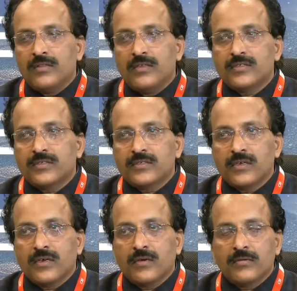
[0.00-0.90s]
This
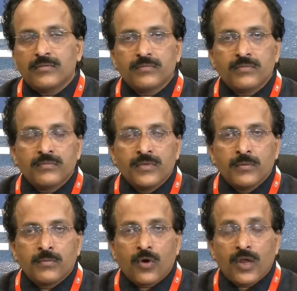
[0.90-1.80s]

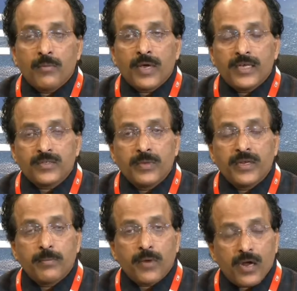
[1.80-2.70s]
program has
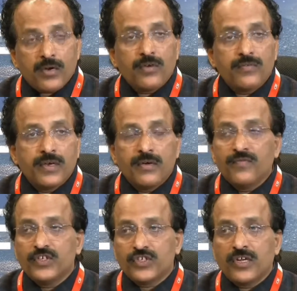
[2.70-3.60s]
been a part of the
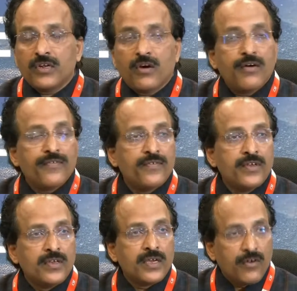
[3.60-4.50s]
vision of
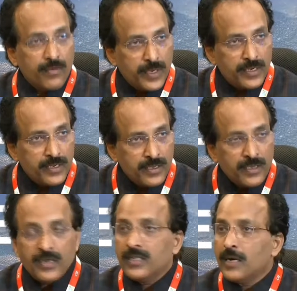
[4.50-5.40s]
government
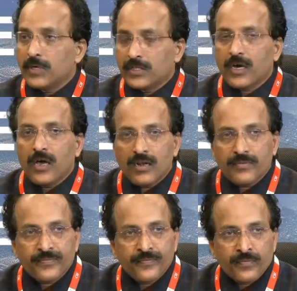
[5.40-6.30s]
in the Amrit
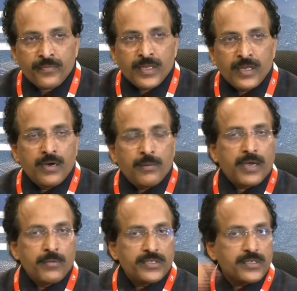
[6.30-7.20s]
Kaal.
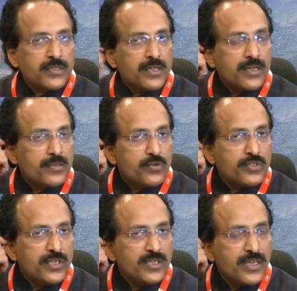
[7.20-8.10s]
Prime Minister Narendra
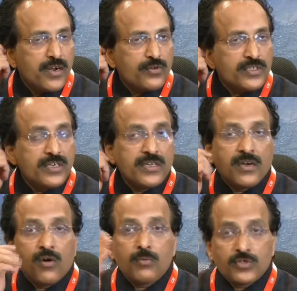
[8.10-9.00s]
Modi has announced it
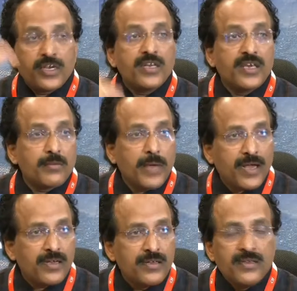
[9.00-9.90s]
almost a year
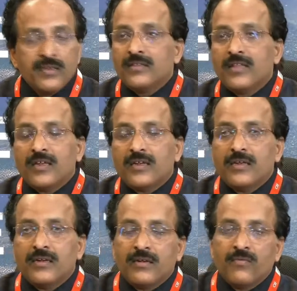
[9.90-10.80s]
back that
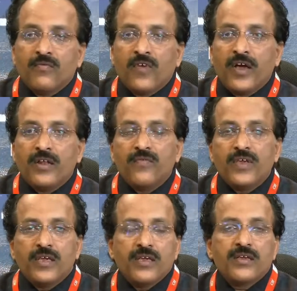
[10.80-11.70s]
while
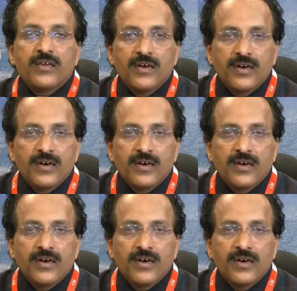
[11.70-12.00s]
we